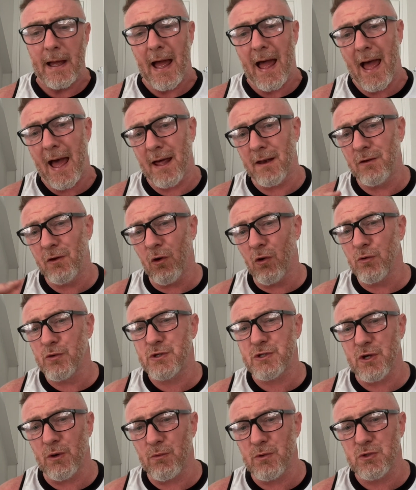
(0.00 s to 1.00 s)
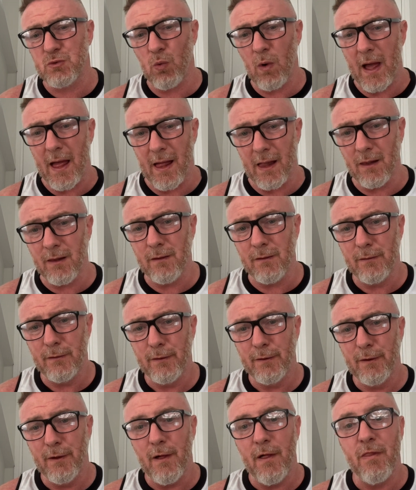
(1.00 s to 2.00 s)
and also as well,
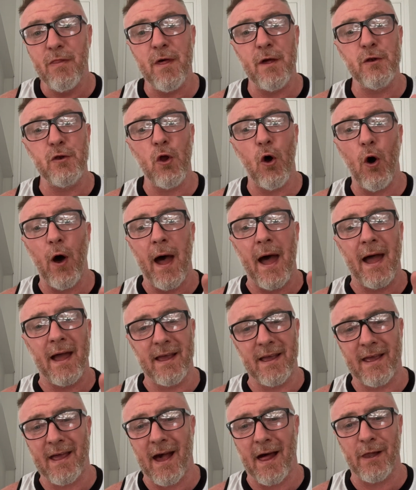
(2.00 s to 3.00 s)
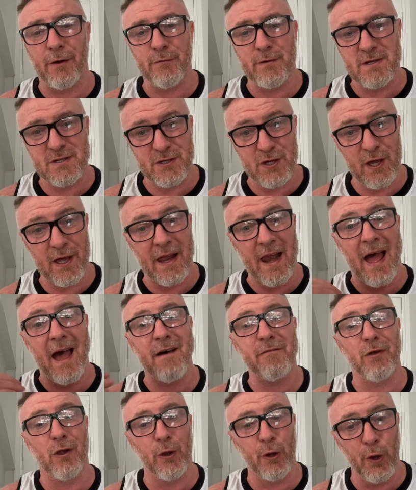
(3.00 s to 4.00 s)
they're not high in calories, so you can
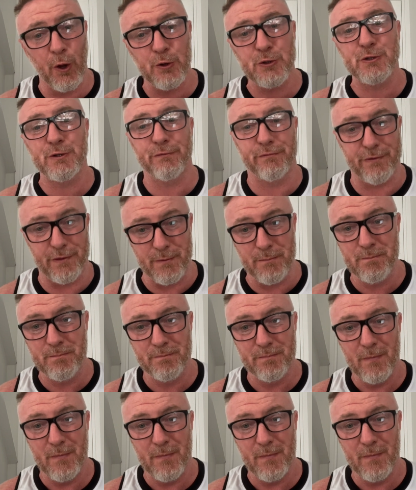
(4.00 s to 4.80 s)
have a lot of them